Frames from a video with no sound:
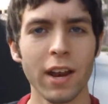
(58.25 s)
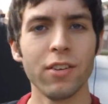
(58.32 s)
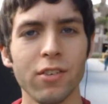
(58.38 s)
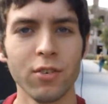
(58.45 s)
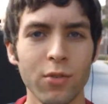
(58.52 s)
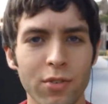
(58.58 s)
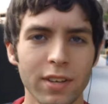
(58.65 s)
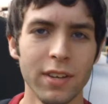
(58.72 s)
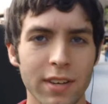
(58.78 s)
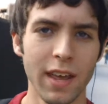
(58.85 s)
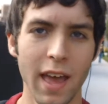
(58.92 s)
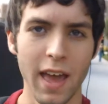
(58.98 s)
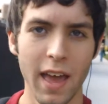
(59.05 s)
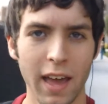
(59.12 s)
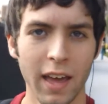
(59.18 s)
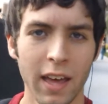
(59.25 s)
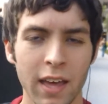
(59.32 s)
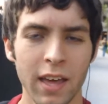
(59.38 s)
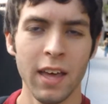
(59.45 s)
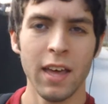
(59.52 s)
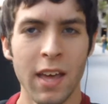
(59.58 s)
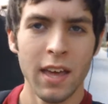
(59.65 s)
to do today
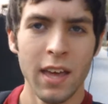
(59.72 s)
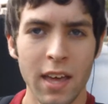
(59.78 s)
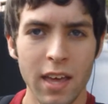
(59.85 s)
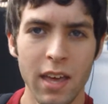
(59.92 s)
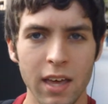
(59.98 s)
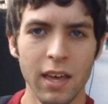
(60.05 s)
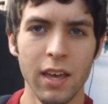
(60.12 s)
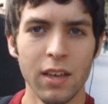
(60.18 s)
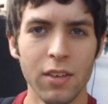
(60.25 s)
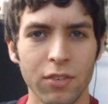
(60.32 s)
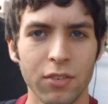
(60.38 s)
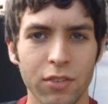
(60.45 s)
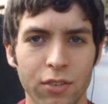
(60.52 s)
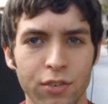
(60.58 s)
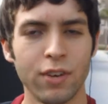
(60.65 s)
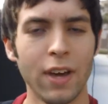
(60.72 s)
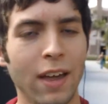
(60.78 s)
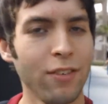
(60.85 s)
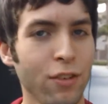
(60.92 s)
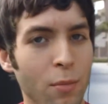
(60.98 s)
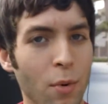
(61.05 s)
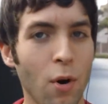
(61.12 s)
is
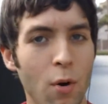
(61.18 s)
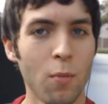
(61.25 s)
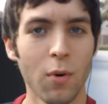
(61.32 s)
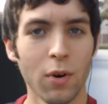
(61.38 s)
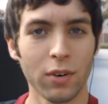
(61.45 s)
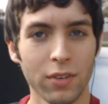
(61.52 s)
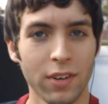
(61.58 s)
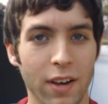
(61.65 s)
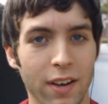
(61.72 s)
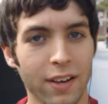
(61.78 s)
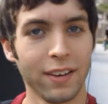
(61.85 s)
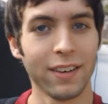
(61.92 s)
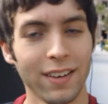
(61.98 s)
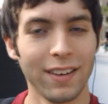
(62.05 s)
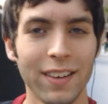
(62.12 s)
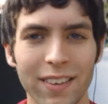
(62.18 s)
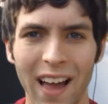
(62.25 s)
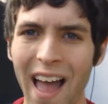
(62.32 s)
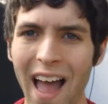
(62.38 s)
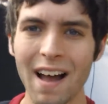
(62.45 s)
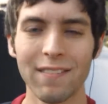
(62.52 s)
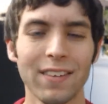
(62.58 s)
get some homework done because
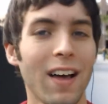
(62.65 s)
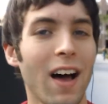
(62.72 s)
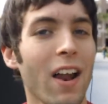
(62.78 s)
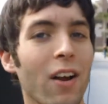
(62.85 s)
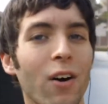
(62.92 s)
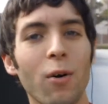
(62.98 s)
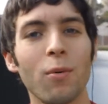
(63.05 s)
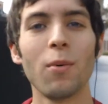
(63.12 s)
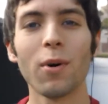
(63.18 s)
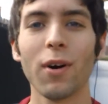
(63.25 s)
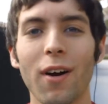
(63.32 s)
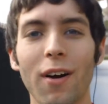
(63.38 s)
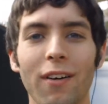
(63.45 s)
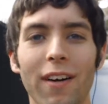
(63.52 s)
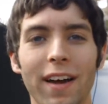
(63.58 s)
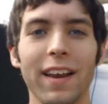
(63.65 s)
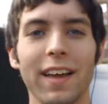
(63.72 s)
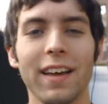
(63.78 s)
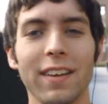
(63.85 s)
I have a lot of homework already.